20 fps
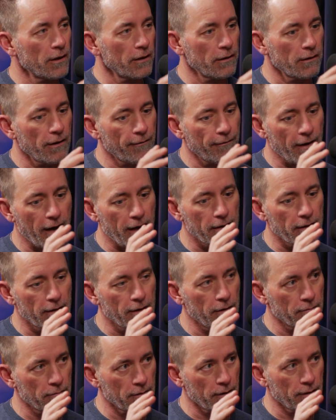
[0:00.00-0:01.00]
if I, you
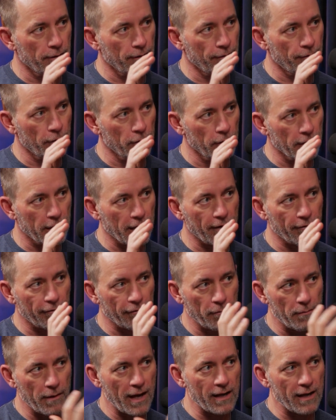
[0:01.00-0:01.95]
know, if you look at it from right.